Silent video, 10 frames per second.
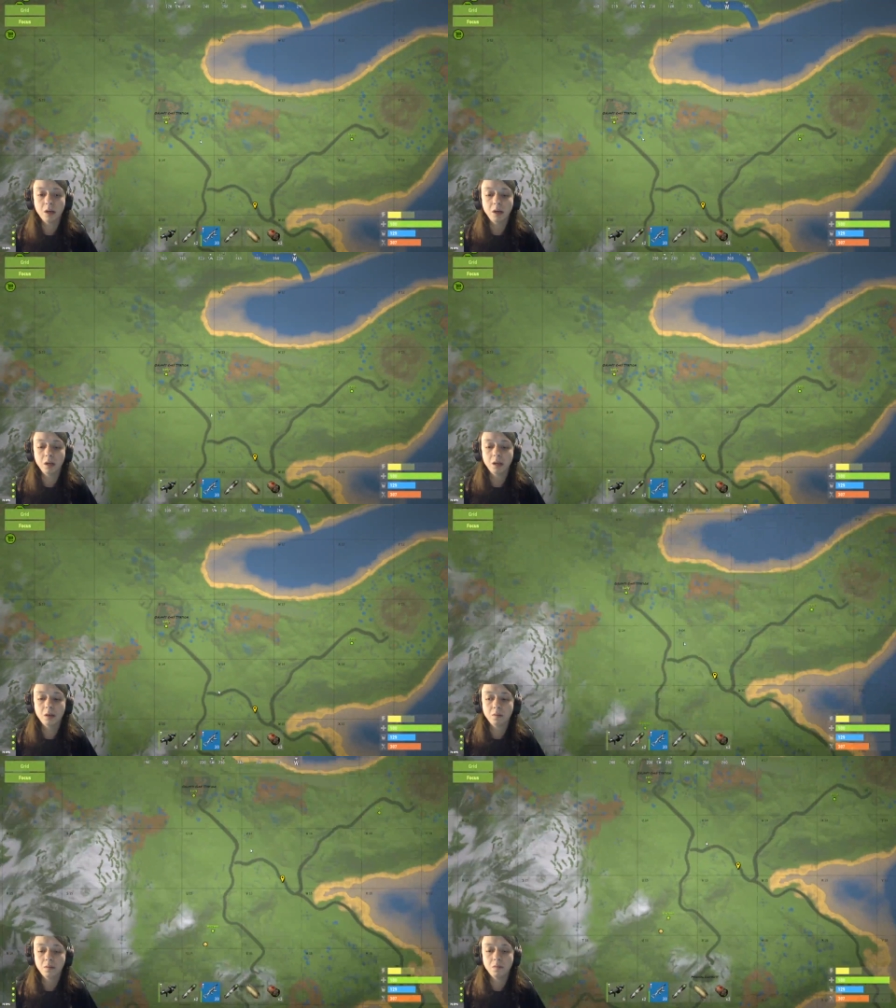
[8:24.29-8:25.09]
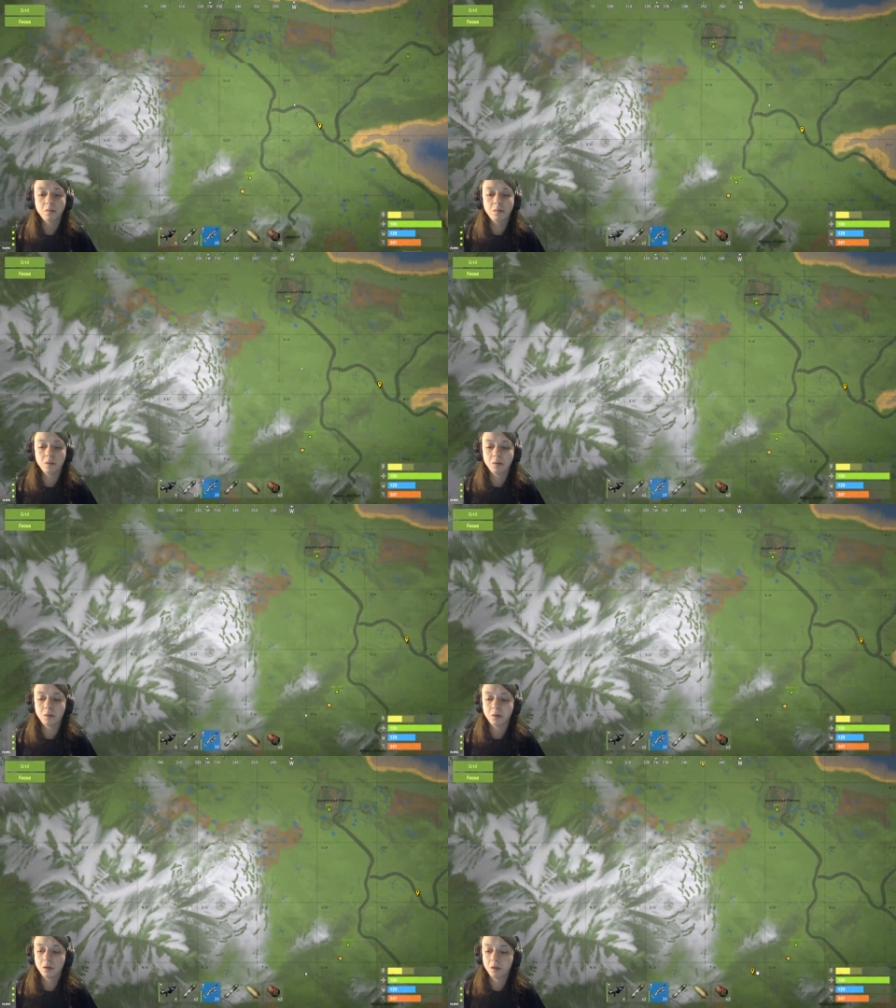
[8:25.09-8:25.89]
it.
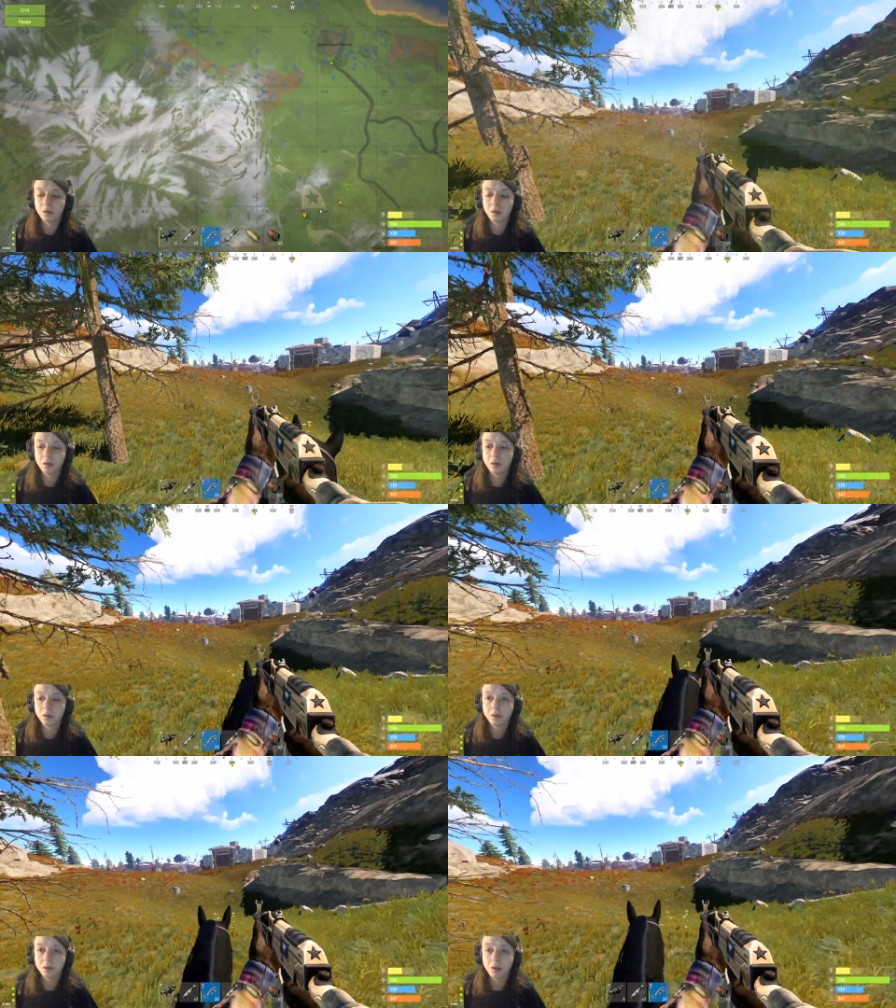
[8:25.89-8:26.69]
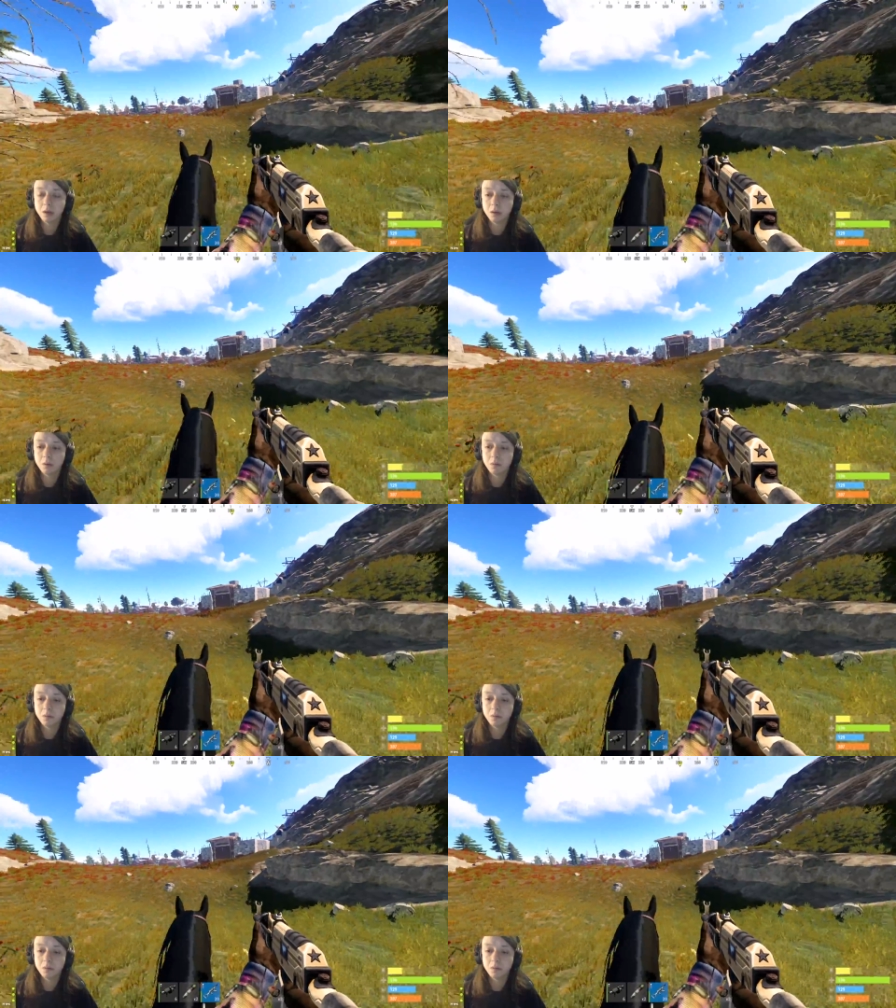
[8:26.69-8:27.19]
Mm. It's right here.